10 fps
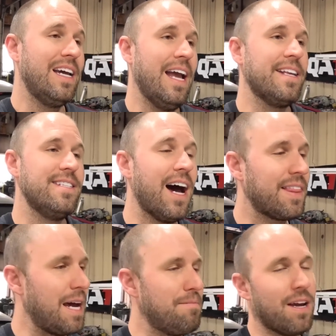It's not
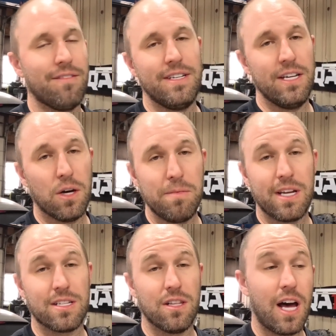that big of a deal
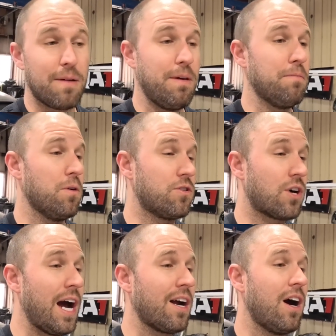because a lot of people with
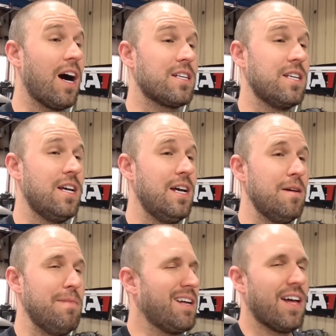Trackhawks
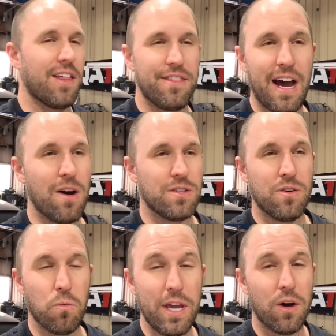make like
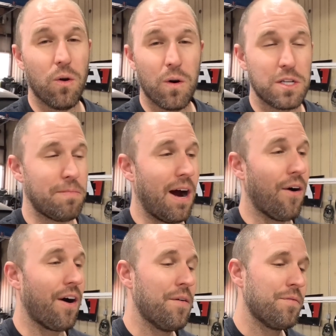1,000 wheel
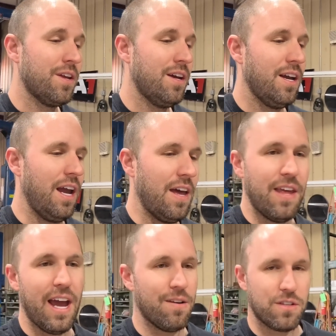horsepower and
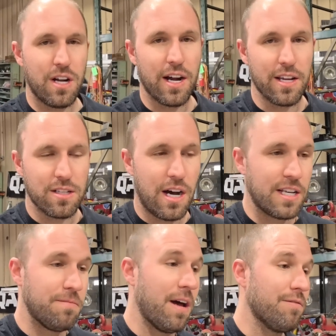they have stock
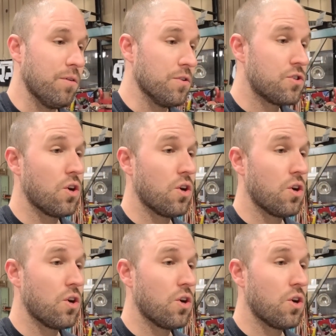exhaust manifolds.